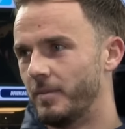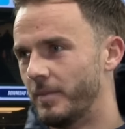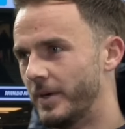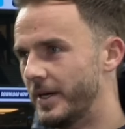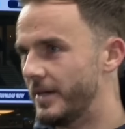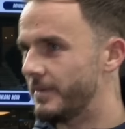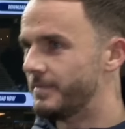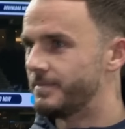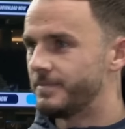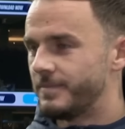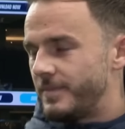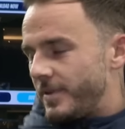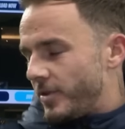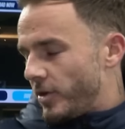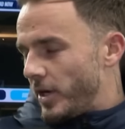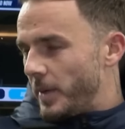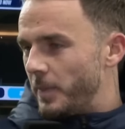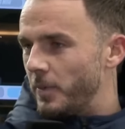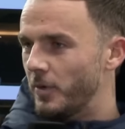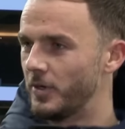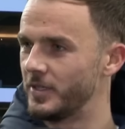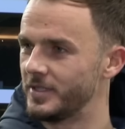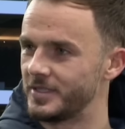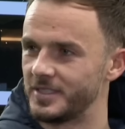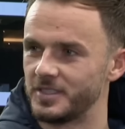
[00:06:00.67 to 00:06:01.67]
But 3
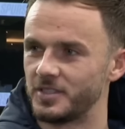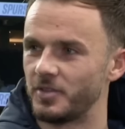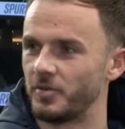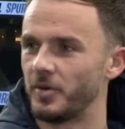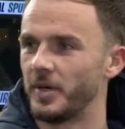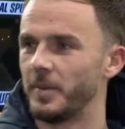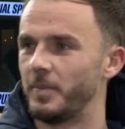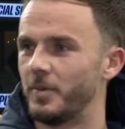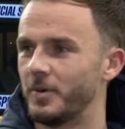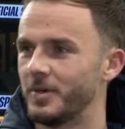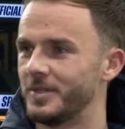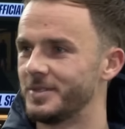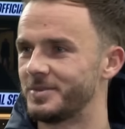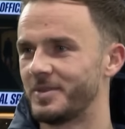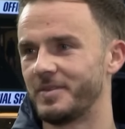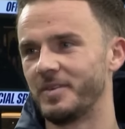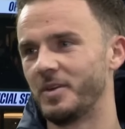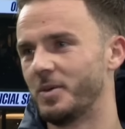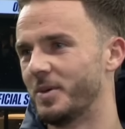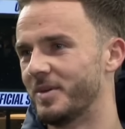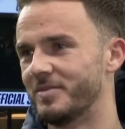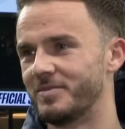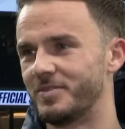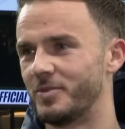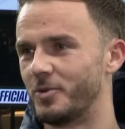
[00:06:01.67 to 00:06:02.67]
points is 3 points, whether
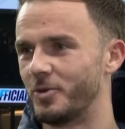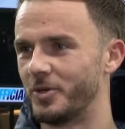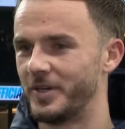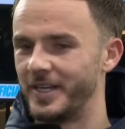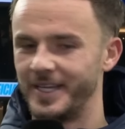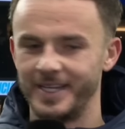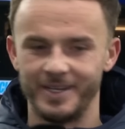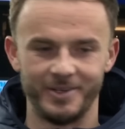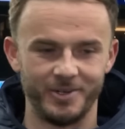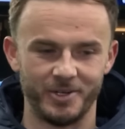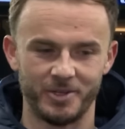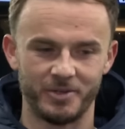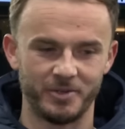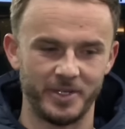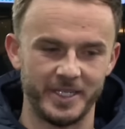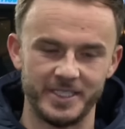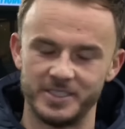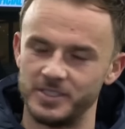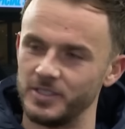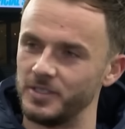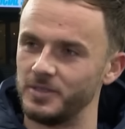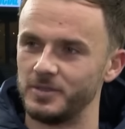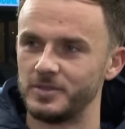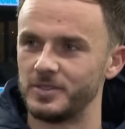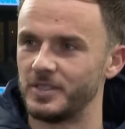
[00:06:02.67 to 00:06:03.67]
you win 4-0 or
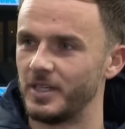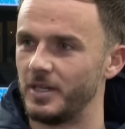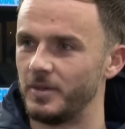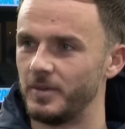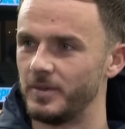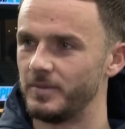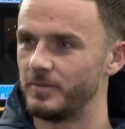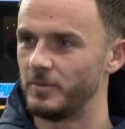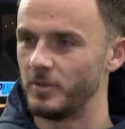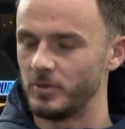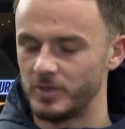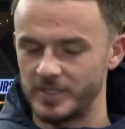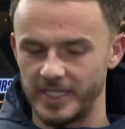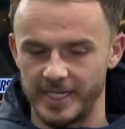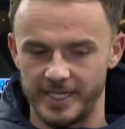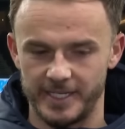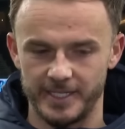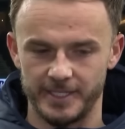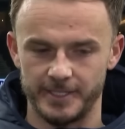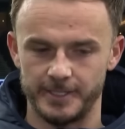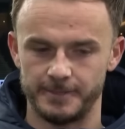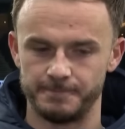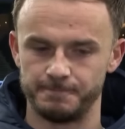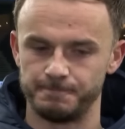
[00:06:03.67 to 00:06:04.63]
3-2, so we'll take it, yeah.